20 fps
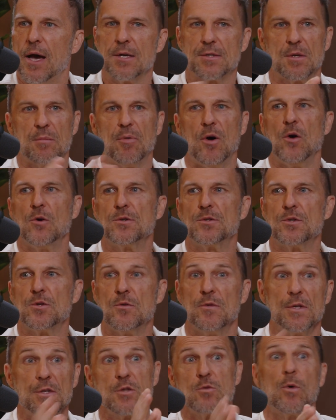as opposed
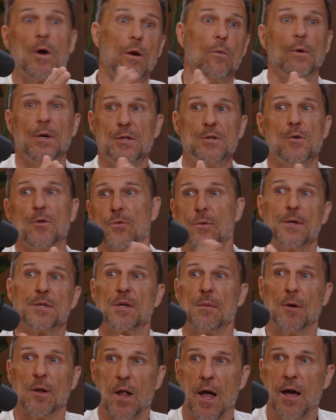to, this is what I want to do the rest
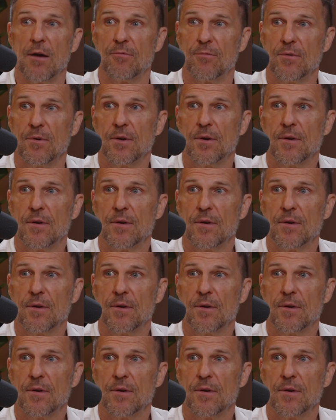of my life.